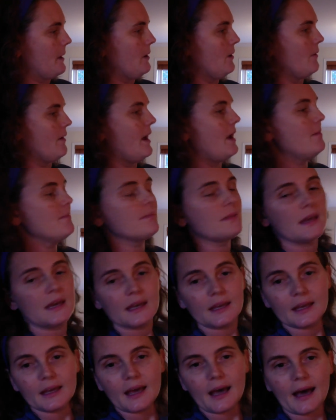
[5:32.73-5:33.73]
Okay,
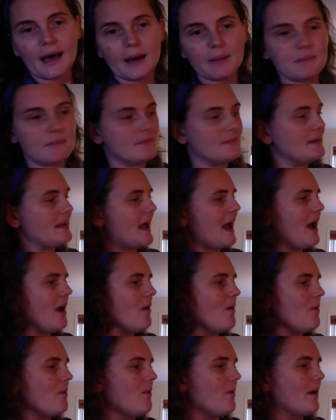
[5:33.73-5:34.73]

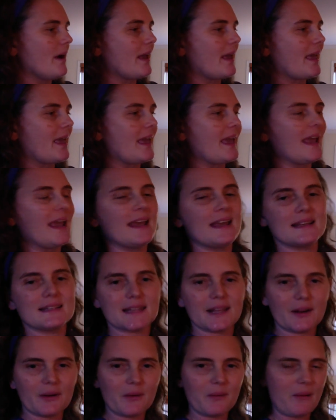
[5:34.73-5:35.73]
now, is
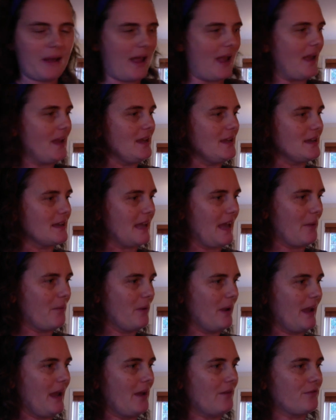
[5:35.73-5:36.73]
there a way, can
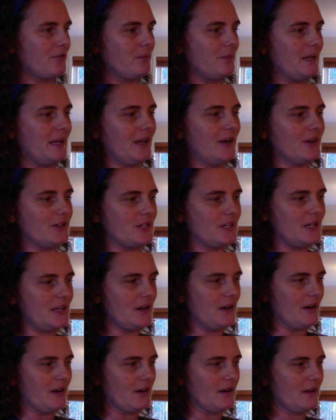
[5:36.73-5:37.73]
we get from here to
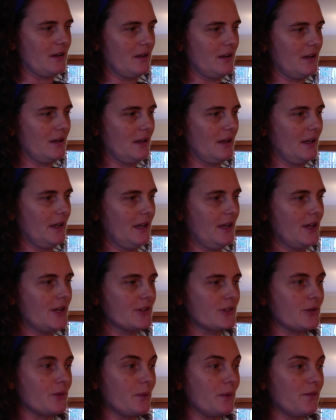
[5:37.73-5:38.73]
here?
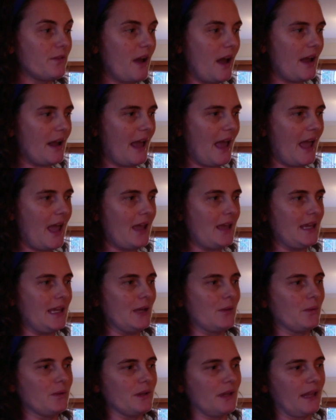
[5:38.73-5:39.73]
So we've got A
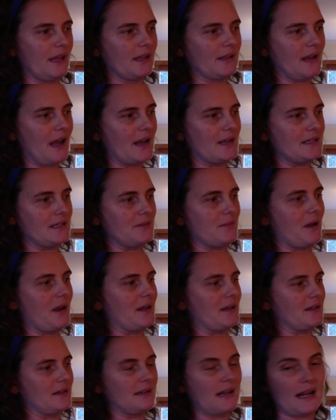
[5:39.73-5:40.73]
equaling 90
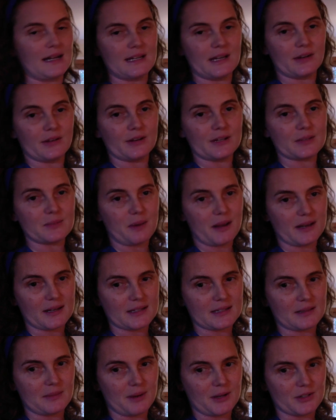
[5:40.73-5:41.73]
degrees
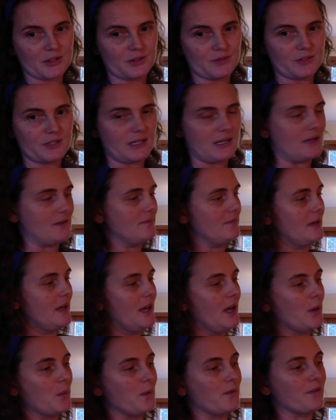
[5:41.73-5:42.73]
minus the measure of C.
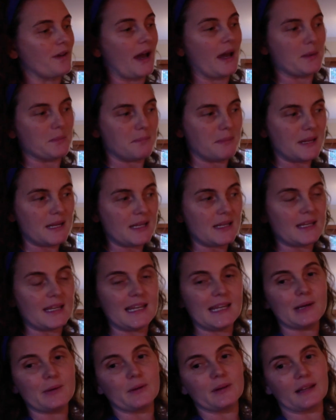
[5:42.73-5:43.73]
We've got B
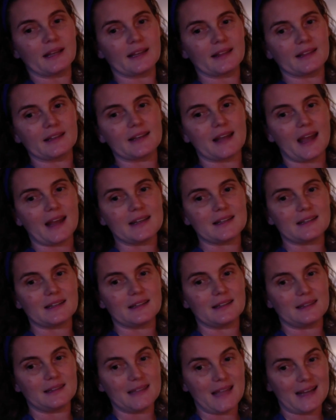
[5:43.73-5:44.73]
equaling the
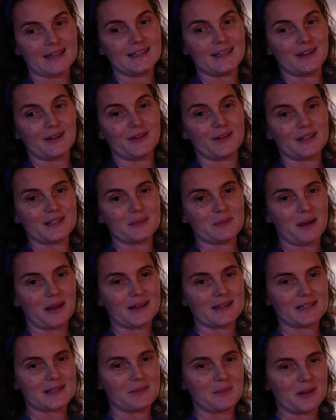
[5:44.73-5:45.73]
90 degrees
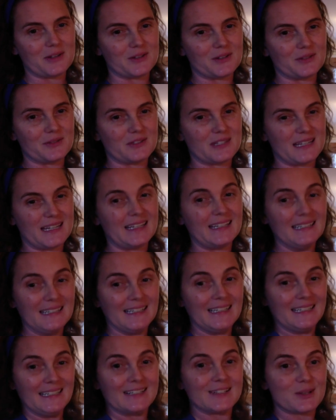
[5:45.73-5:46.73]
minus the measure of C.
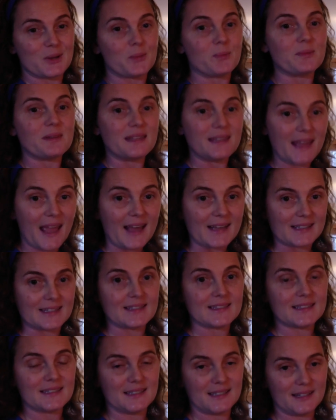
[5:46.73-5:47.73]
So
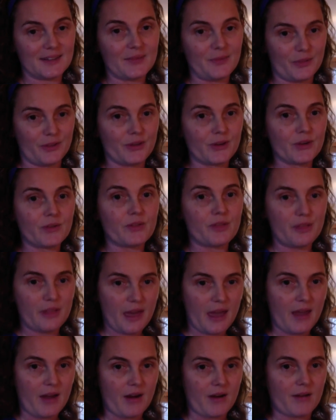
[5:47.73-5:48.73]
yes, you're
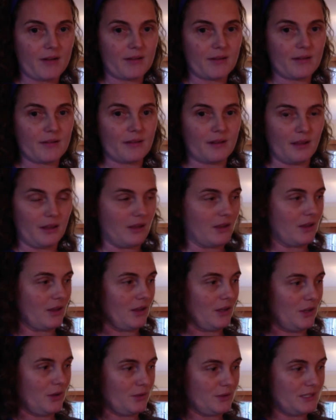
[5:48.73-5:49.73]
there.
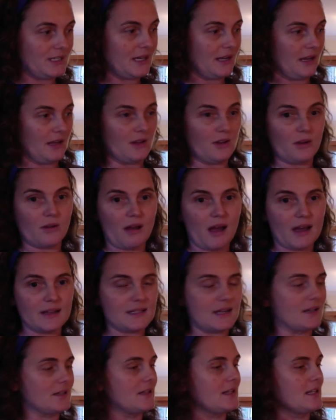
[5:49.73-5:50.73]
You did it. You got
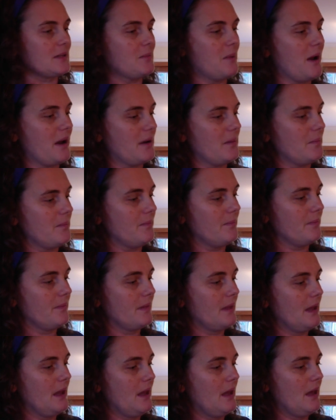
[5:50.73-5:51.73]
down to this bottom.
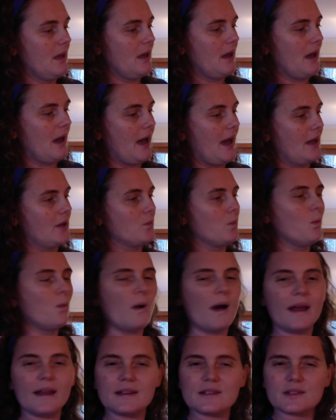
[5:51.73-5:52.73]
And
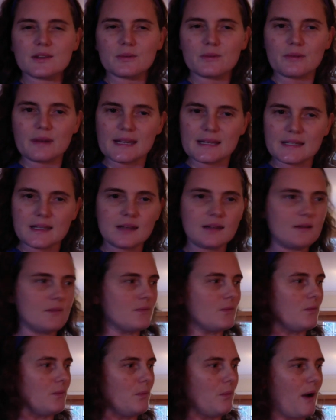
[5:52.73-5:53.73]
what is the reason?
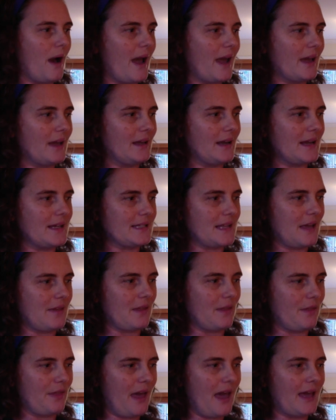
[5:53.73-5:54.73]
Why can I say
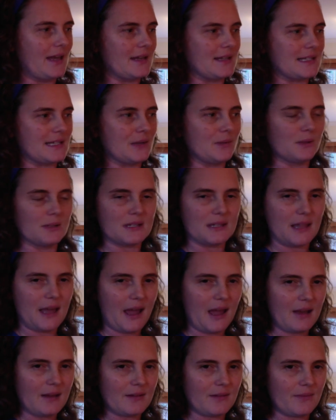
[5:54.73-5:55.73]
that that is equal to
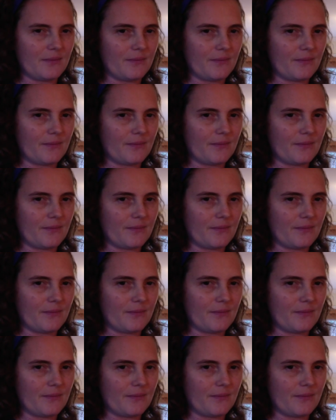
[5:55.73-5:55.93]
that?